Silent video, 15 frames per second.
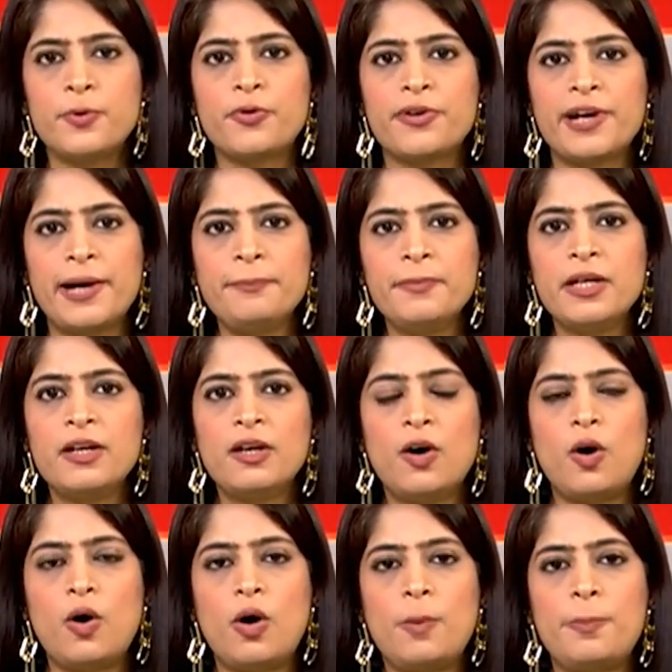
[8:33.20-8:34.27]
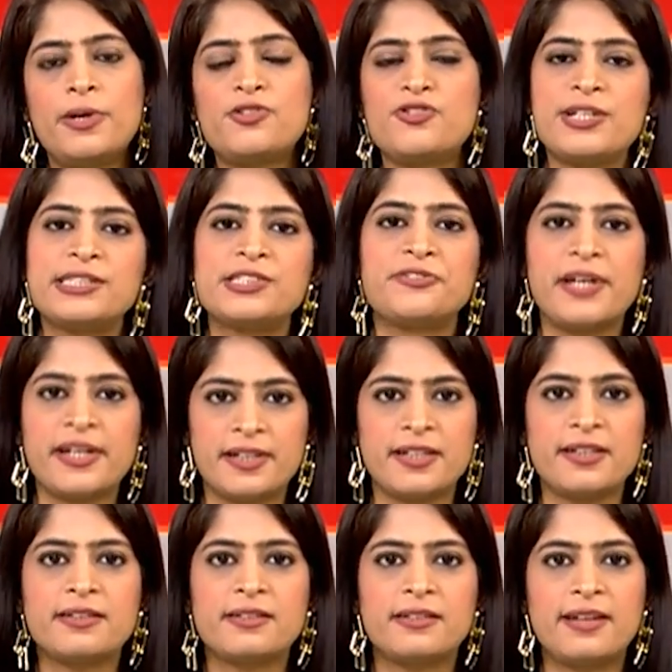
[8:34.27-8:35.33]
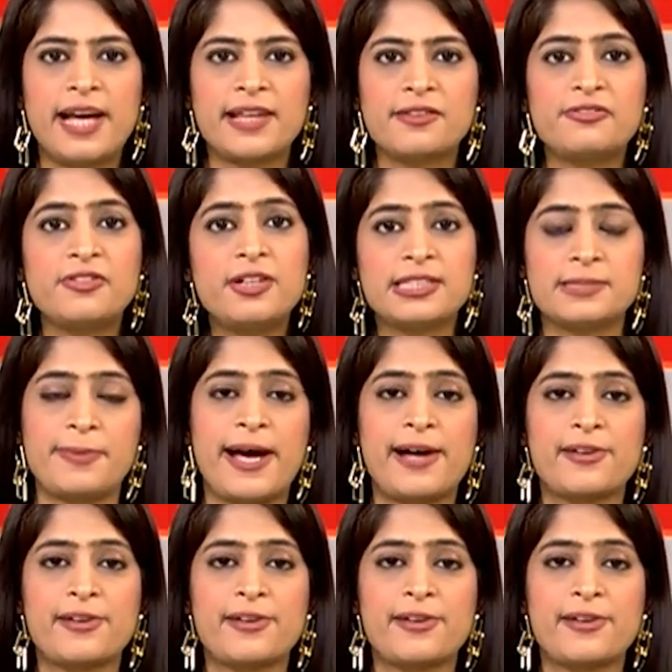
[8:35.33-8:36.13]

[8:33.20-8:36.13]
program or purchased directly, like the first